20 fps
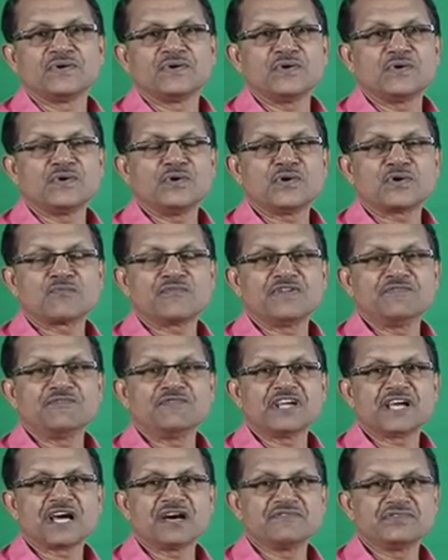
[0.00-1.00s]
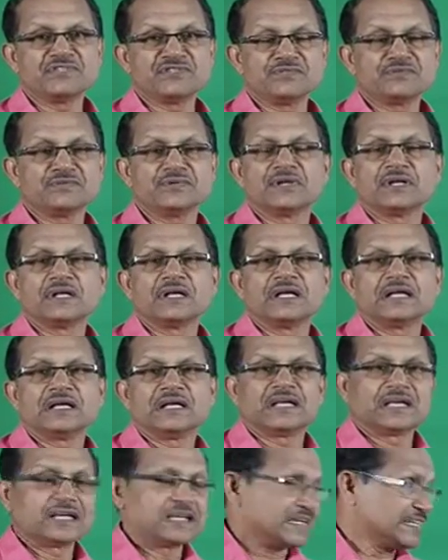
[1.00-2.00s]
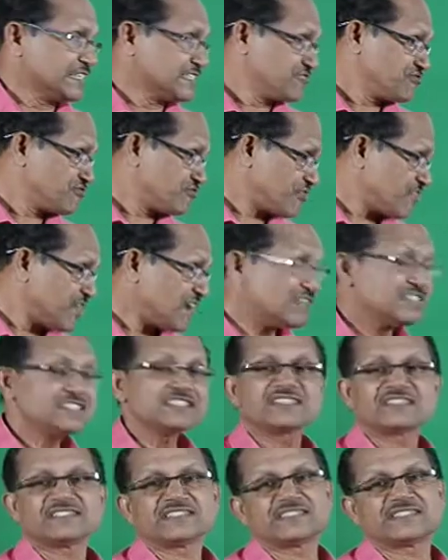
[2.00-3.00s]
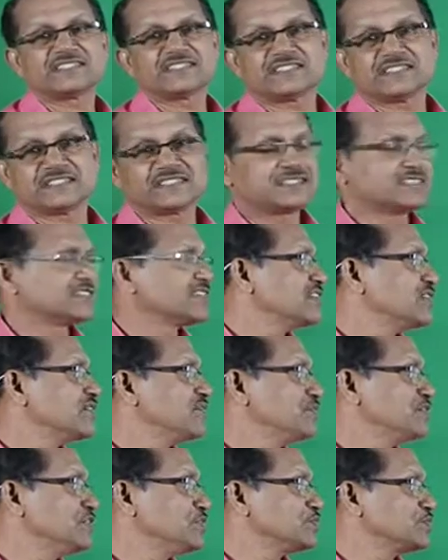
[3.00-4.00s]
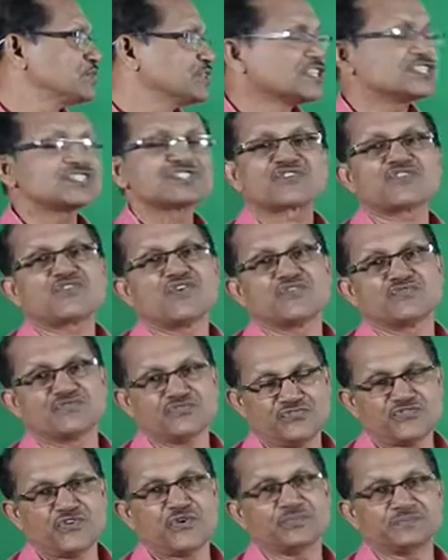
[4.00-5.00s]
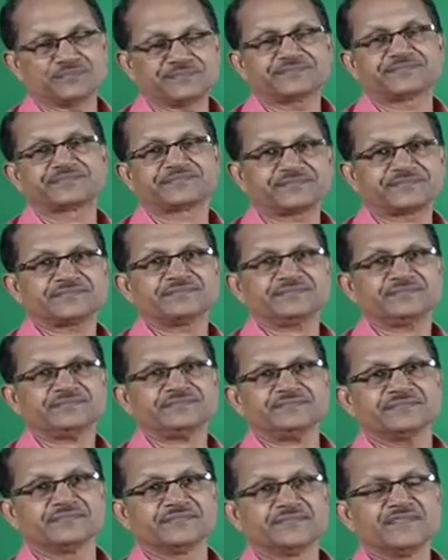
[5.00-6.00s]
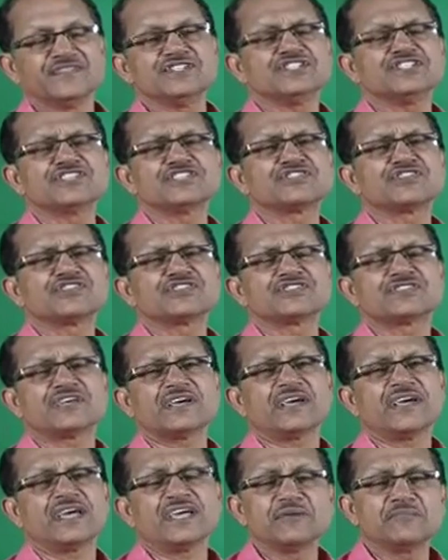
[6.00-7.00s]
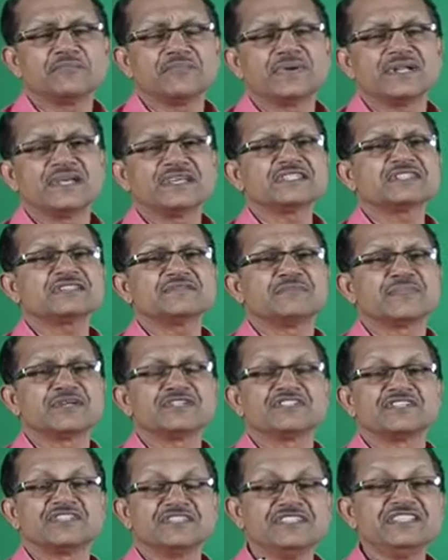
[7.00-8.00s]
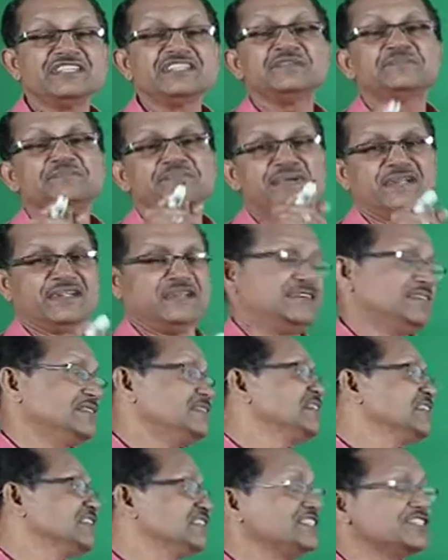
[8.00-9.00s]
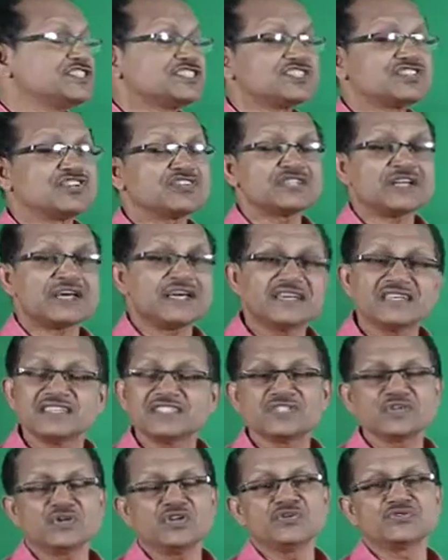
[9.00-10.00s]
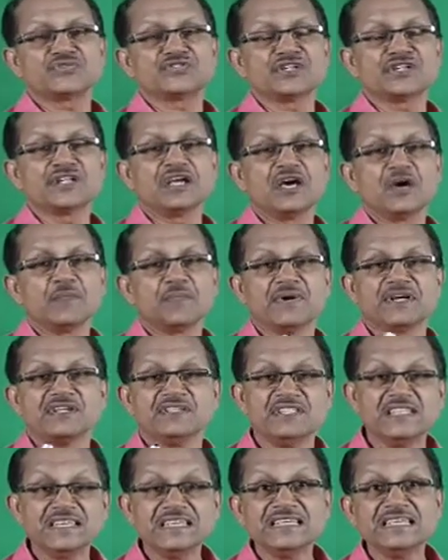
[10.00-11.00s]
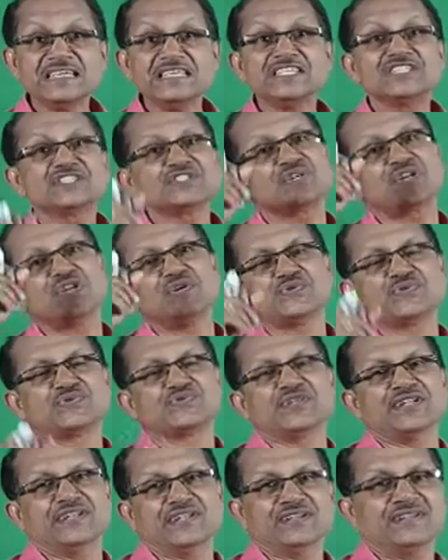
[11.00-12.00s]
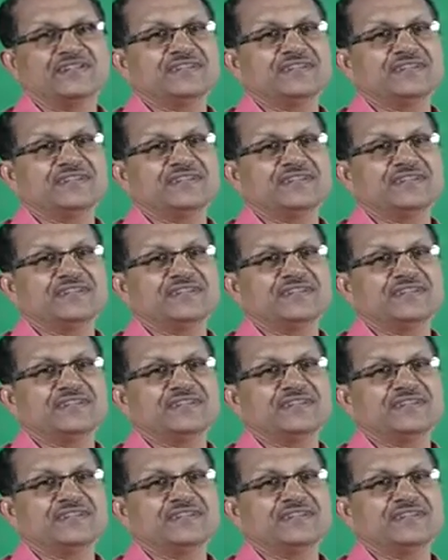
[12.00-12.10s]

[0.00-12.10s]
or when we have to contrast we use the strong form. This is not a place but the place. This is not a solution but the solution.